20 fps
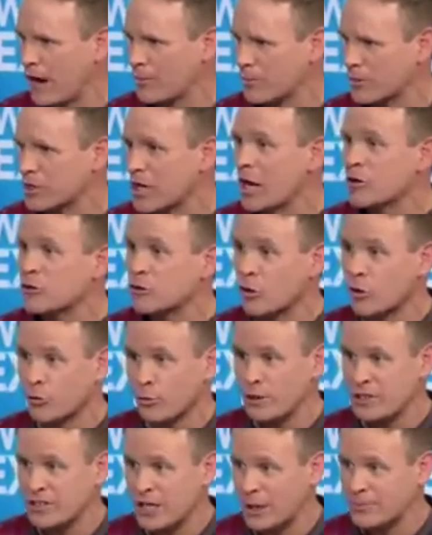So 3
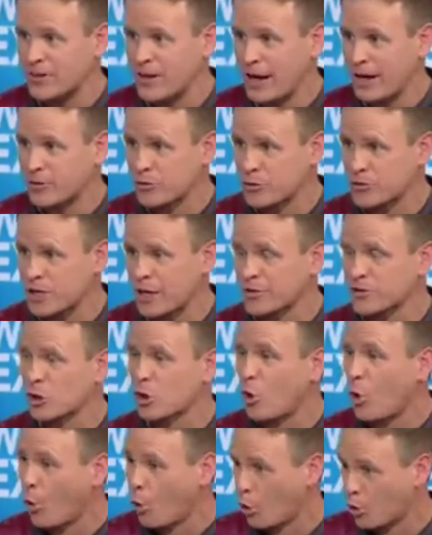types of exercise: core
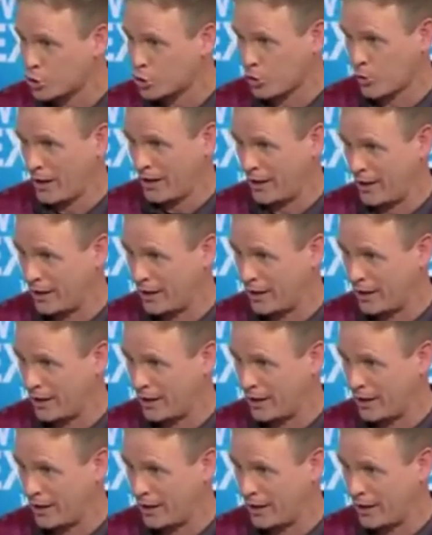training.